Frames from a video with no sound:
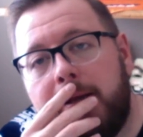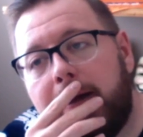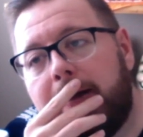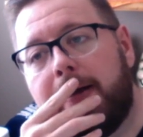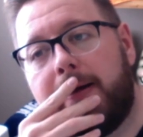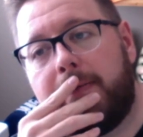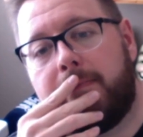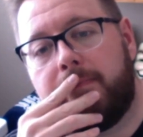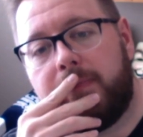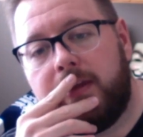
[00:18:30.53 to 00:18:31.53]

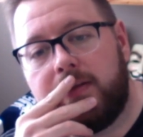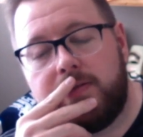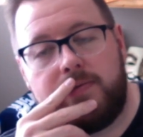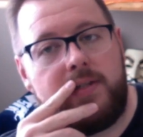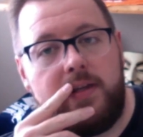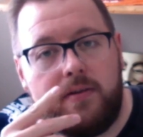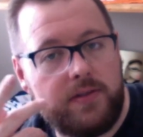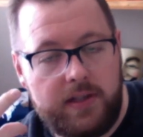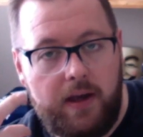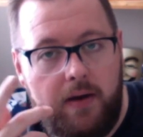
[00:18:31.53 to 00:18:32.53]
This was
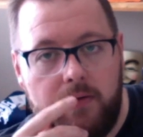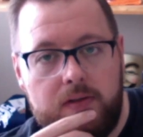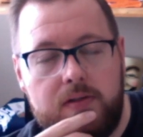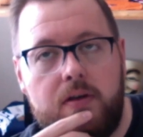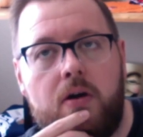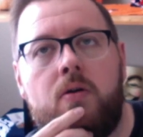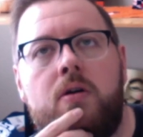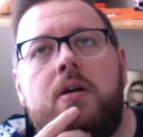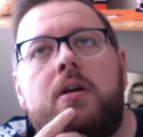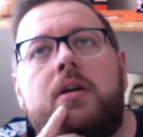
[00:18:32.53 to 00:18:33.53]
years ago. So
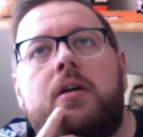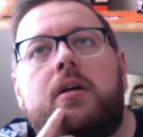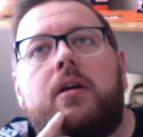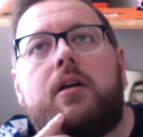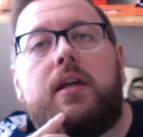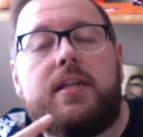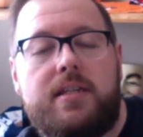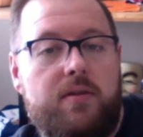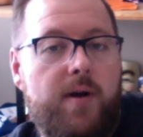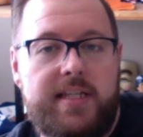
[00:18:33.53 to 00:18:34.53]

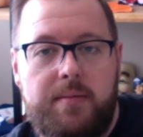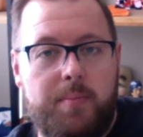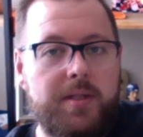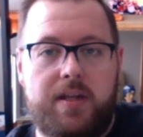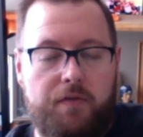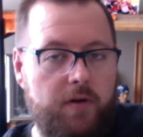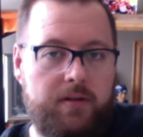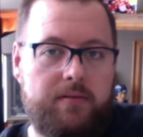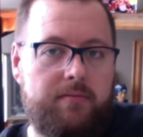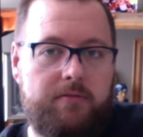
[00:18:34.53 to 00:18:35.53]
is the recipe different?
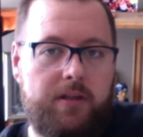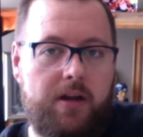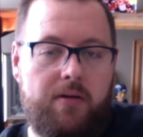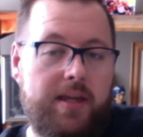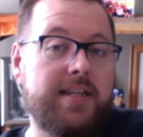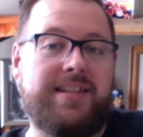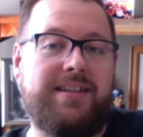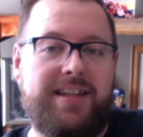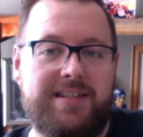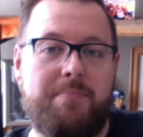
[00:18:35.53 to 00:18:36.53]
Is
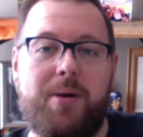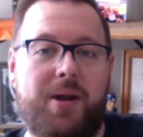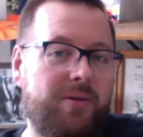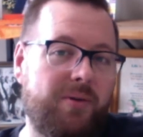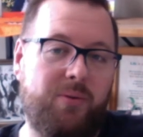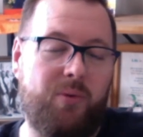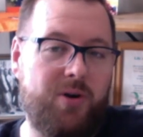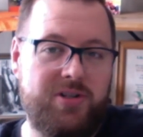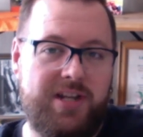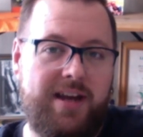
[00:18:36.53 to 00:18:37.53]
it better or
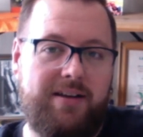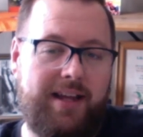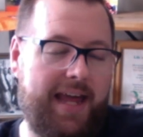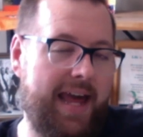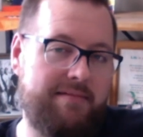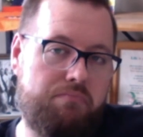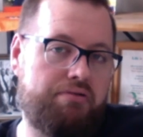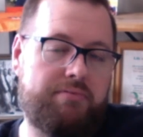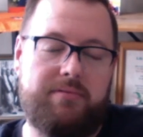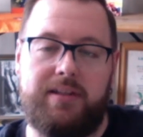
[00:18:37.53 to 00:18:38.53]
worse now?
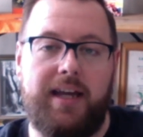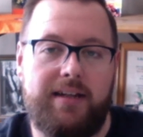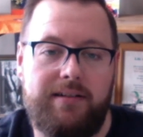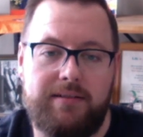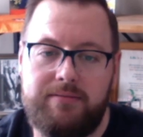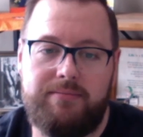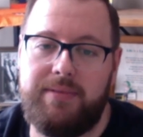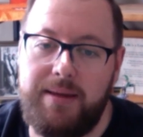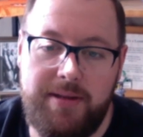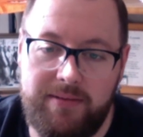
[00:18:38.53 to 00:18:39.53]
I don't know.
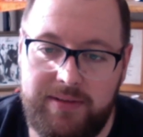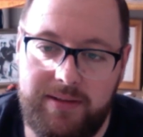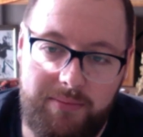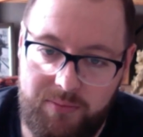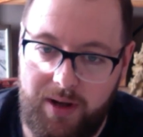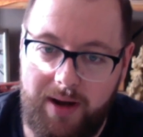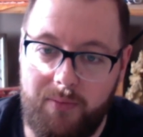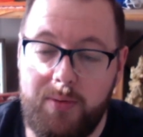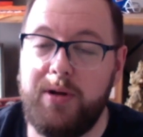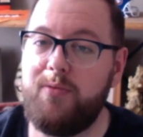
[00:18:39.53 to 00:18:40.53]
Maybe
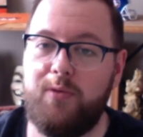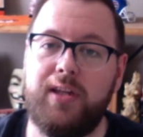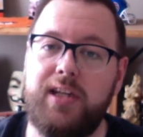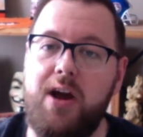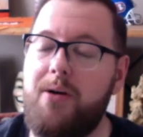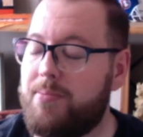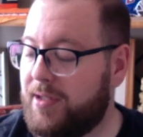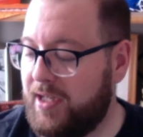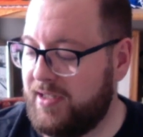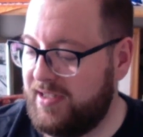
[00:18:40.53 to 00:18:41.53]
we wouldn't really know,
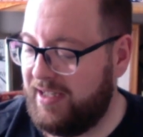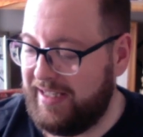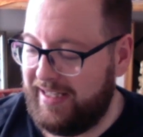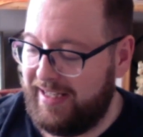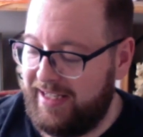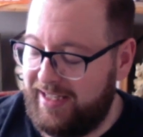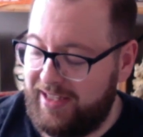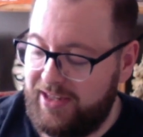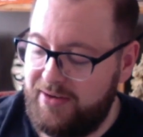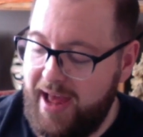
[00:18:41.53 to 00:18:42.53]
because
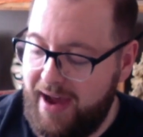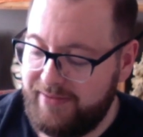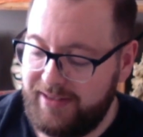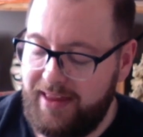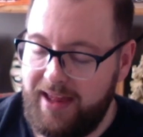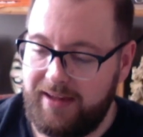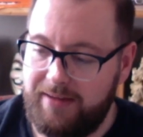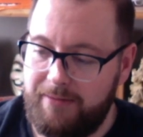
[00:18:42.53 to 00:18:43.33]
you'd have to